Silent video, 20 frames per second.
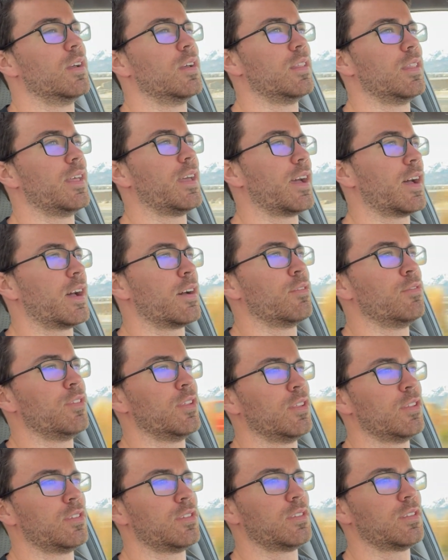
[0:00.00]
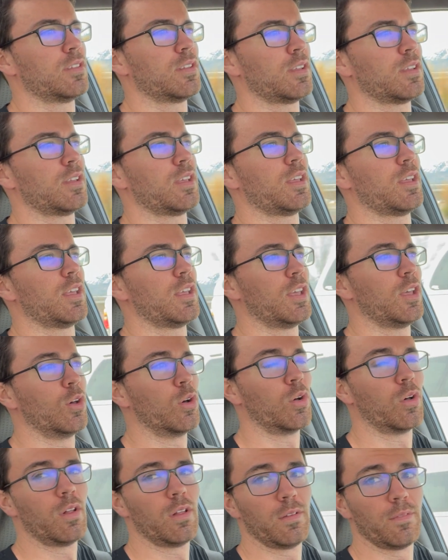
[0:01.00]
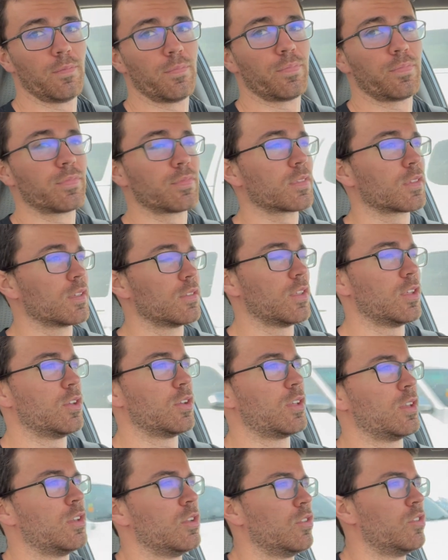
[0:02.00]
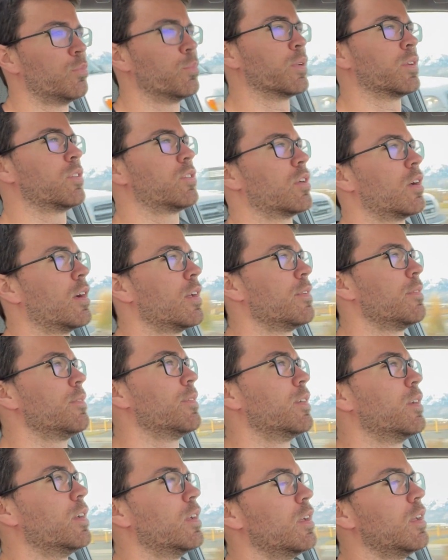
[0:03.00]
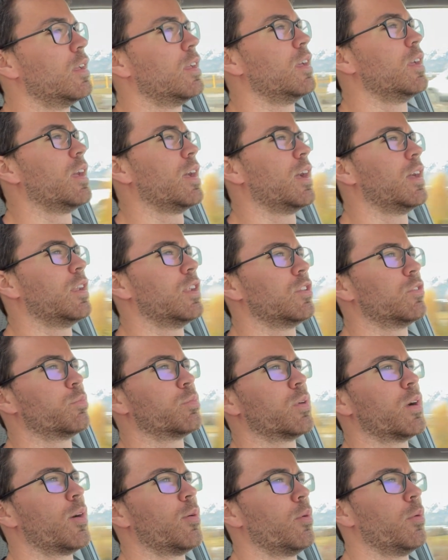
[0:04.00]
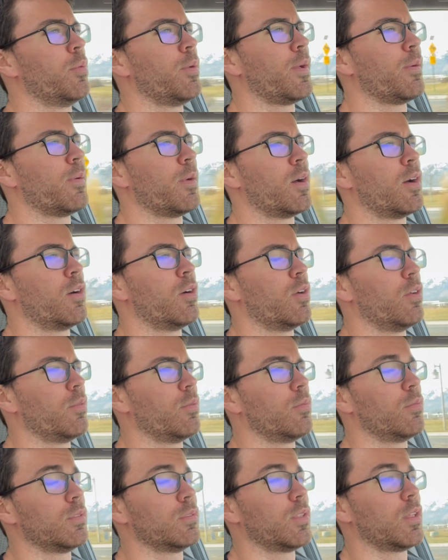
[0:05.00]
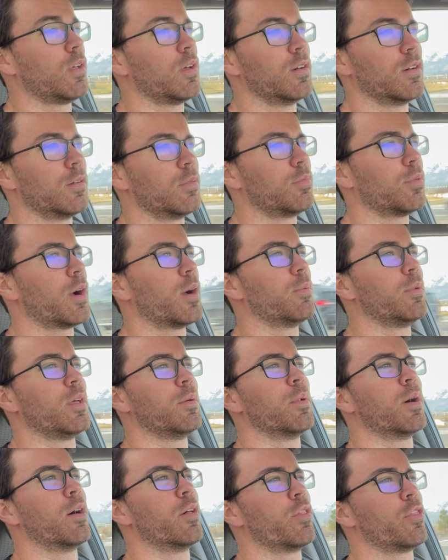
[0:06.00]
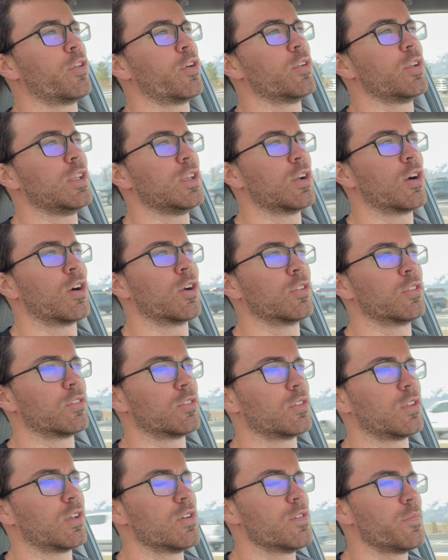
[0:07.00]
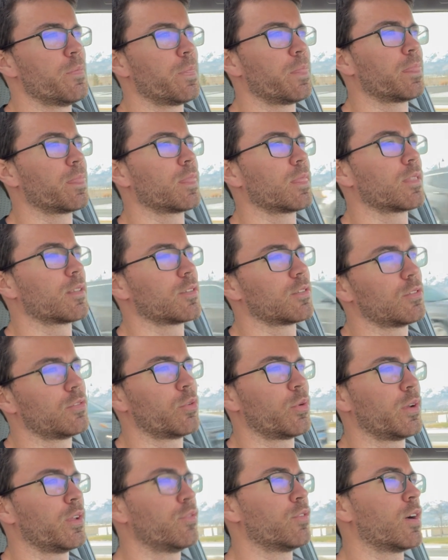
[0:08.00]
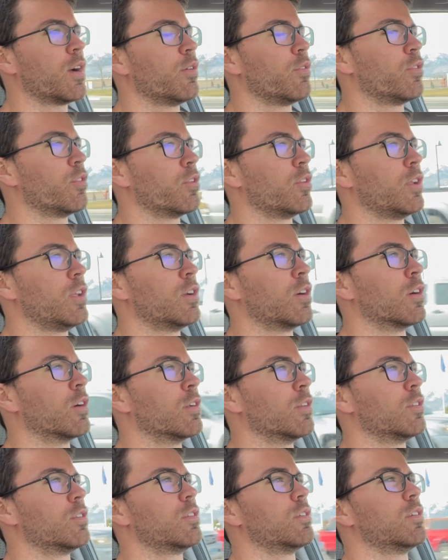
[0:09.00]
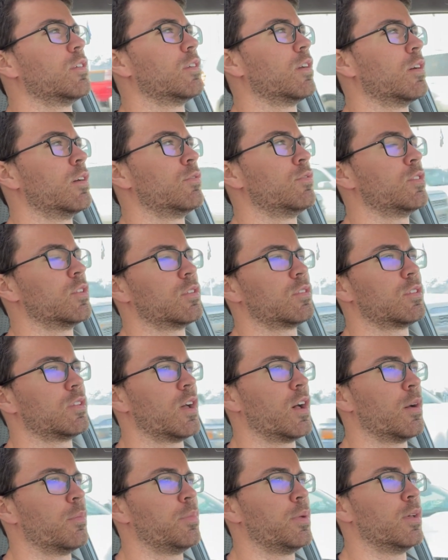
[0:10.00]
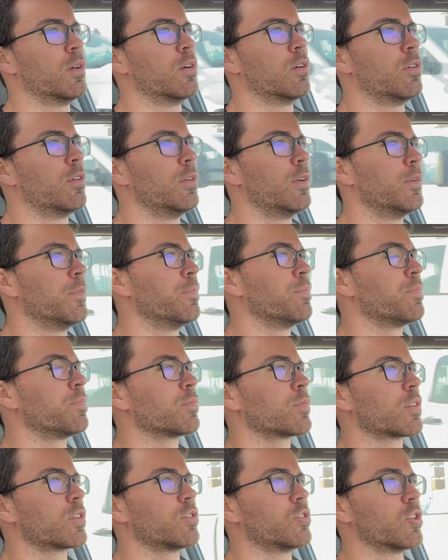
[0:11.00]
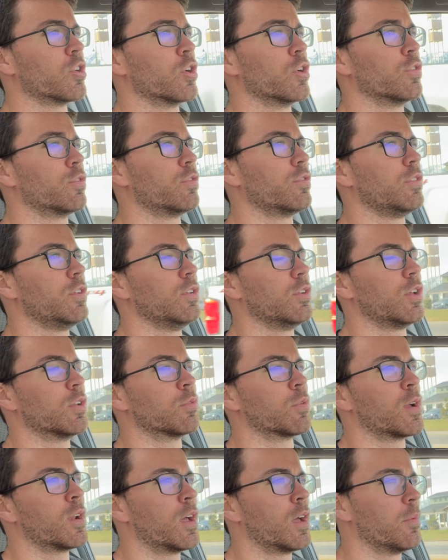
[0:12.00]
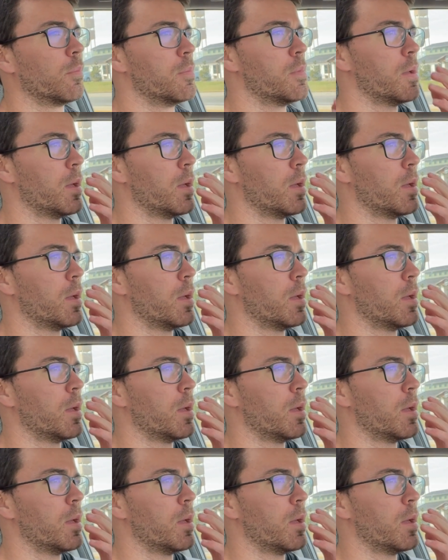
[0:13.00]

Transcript: they have this hill that you can do sprints on. And it's probably about, uh, probably about 30 yards or so, 25, 30 yards of just uphill turf you can run up.